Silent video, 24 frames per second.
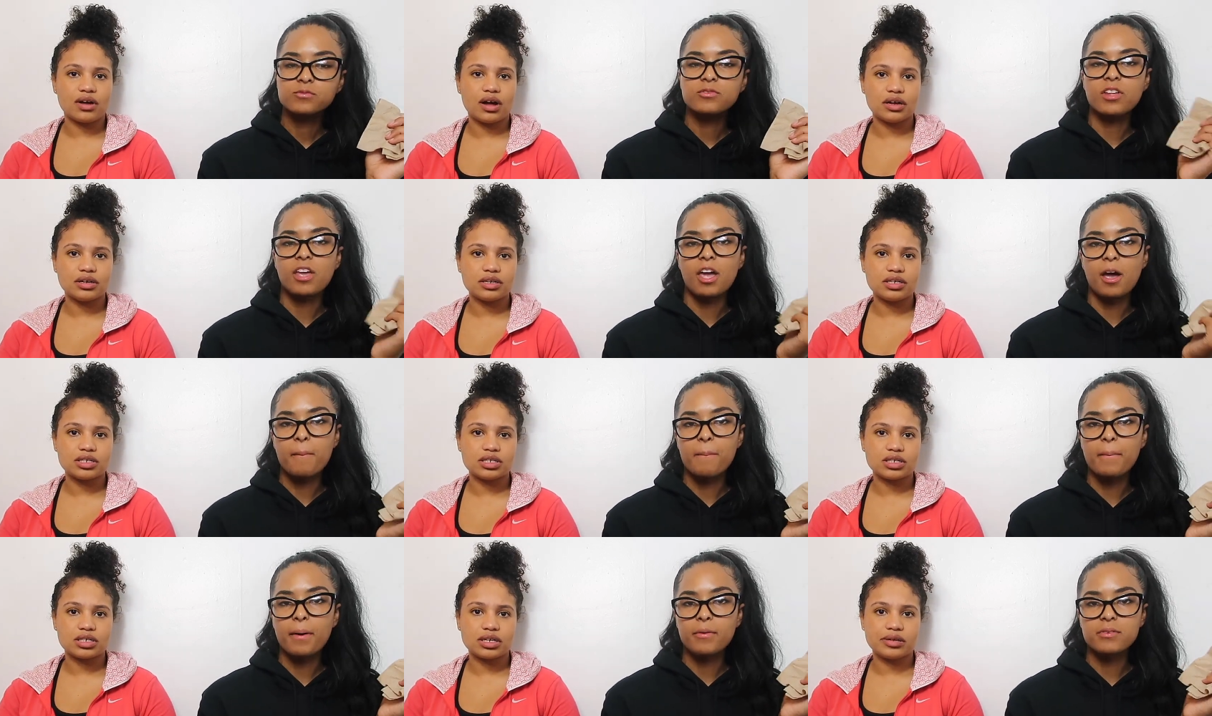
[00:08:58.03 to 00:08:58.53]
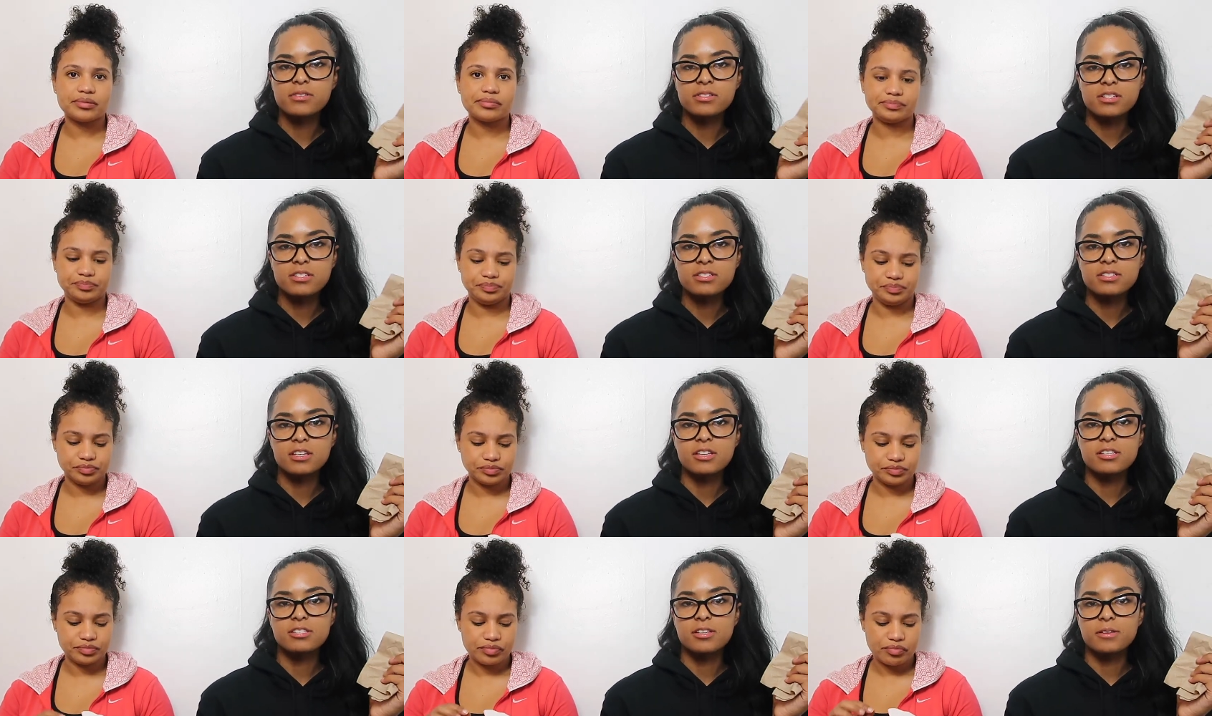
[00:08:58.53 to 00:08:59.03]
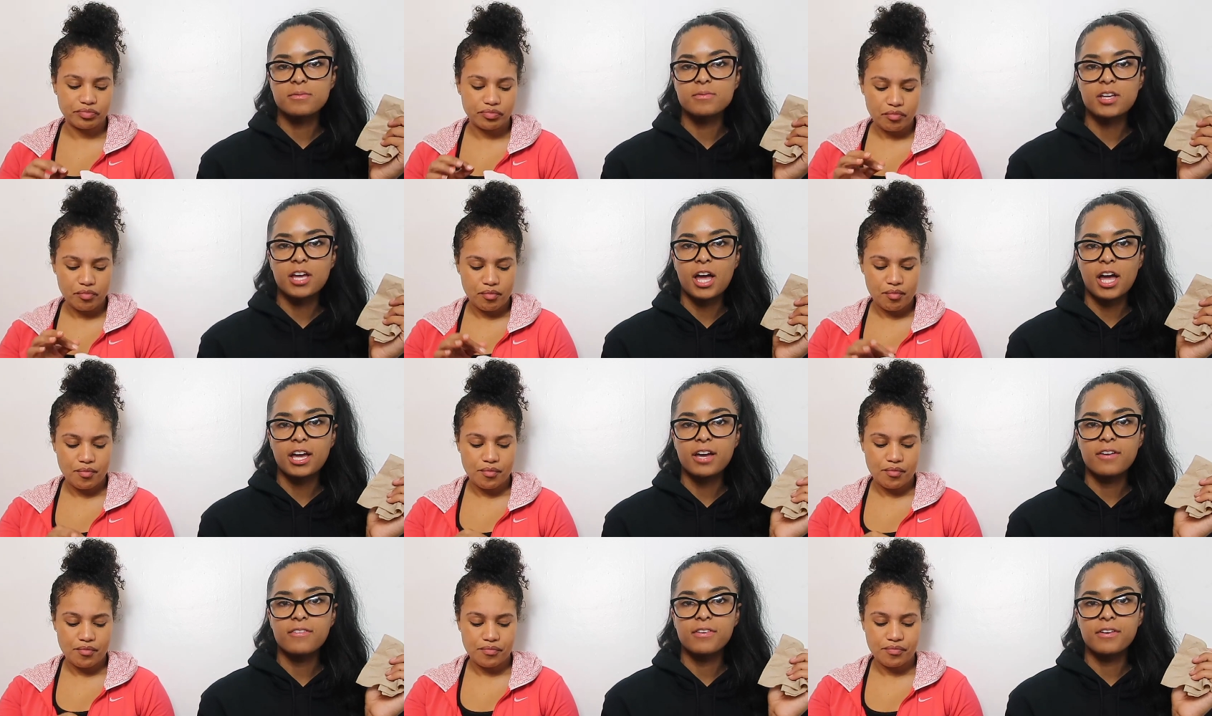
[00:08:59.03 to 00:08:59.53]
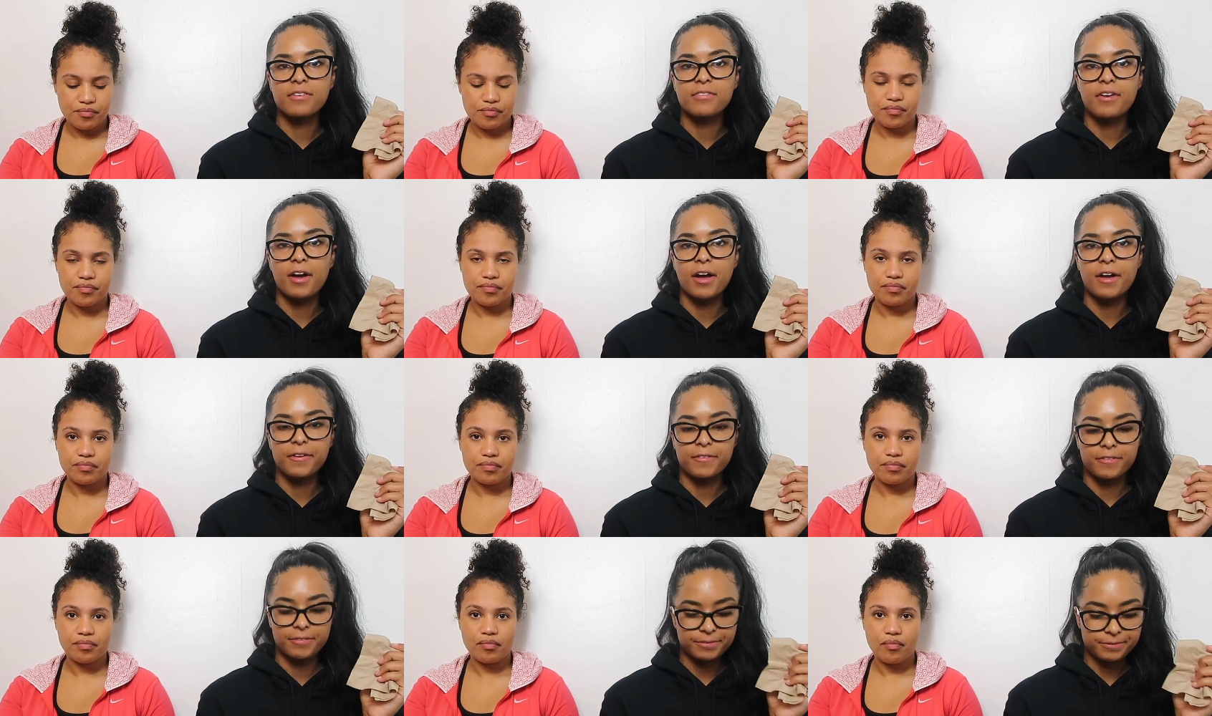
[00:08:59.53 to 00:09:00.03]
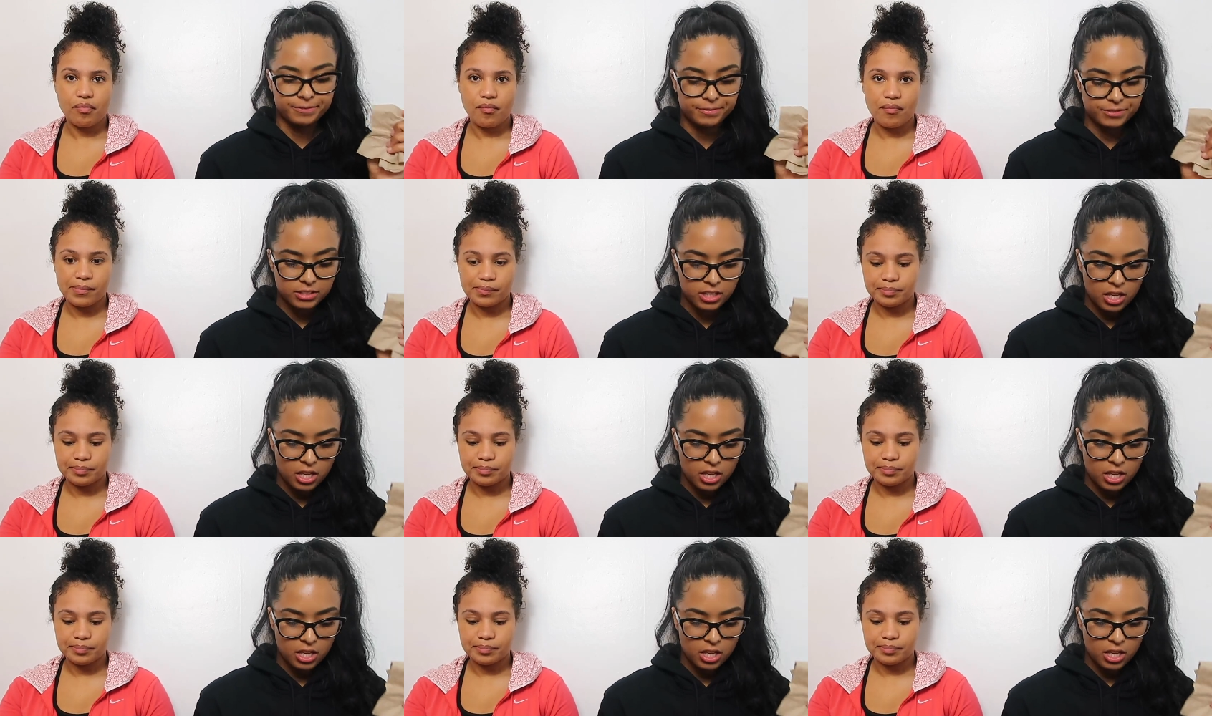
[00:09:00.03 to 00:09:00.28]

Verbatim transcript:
Speaker 1: Honestly. Yep, I was gonna say the same thing. I give it a five.